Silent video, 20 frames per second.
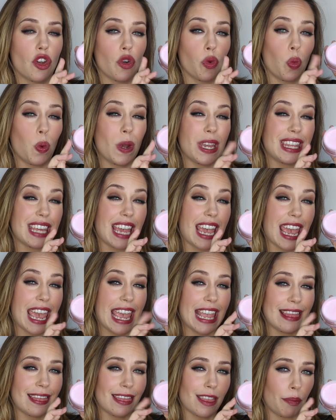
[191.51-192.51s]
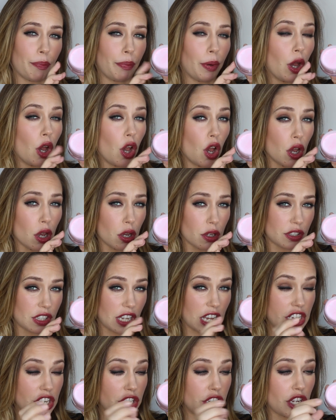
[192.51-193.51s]
within the pot
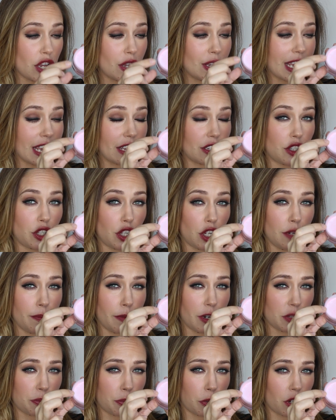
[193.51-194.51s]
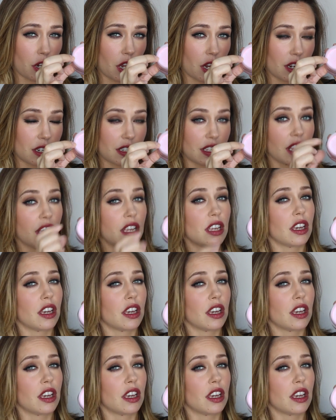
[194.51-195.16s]
and you don't get too much product